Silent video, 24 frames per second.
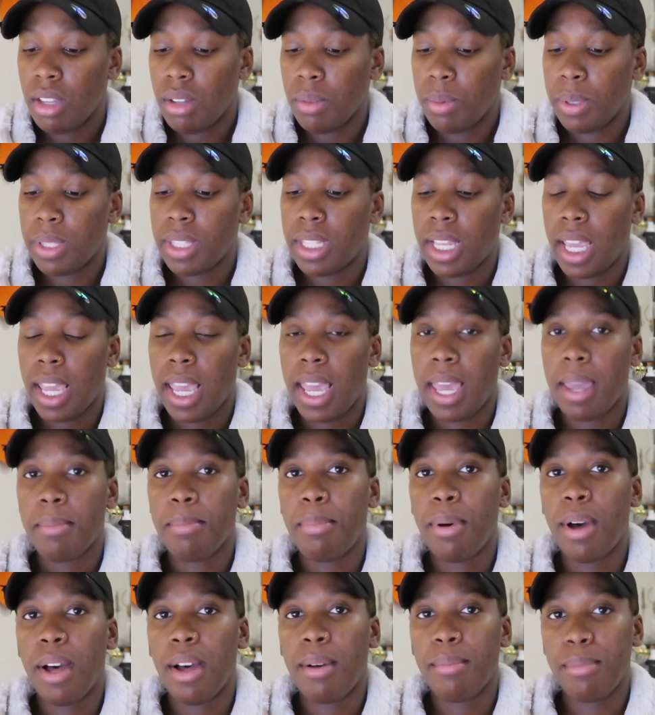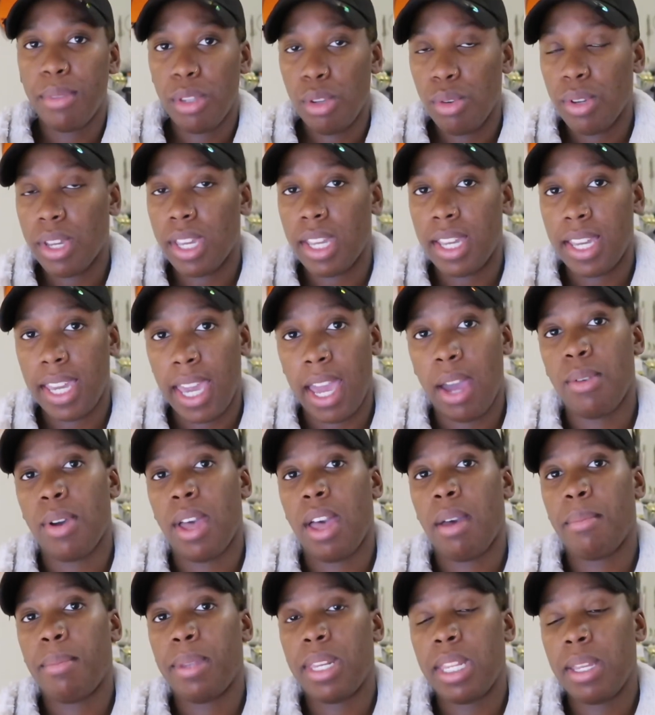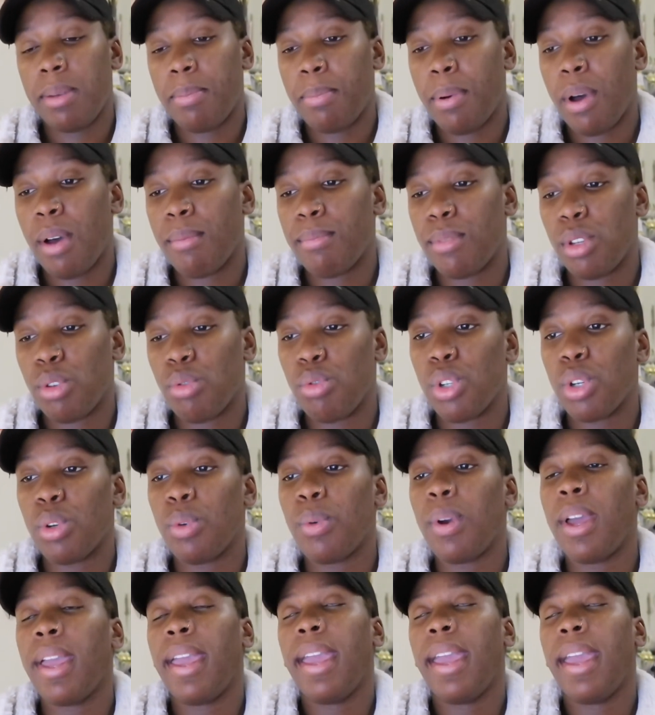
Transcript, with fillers: with the hand pump you can count how many pumps you do